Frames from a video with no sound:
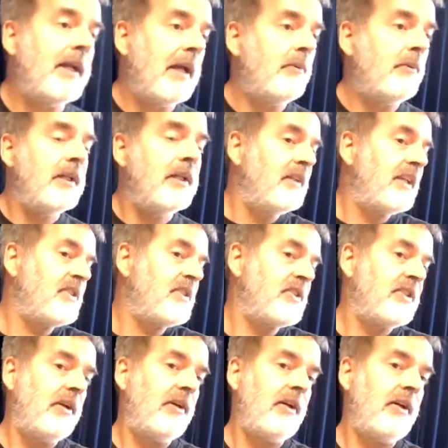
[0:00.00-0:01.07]
I wouldn't even
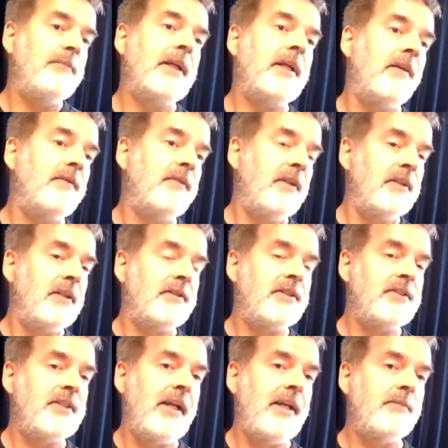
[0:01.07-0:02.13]
necessarily be confident
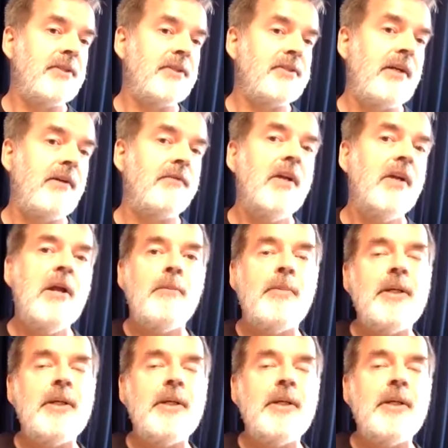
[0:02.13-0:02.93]
to say it myself.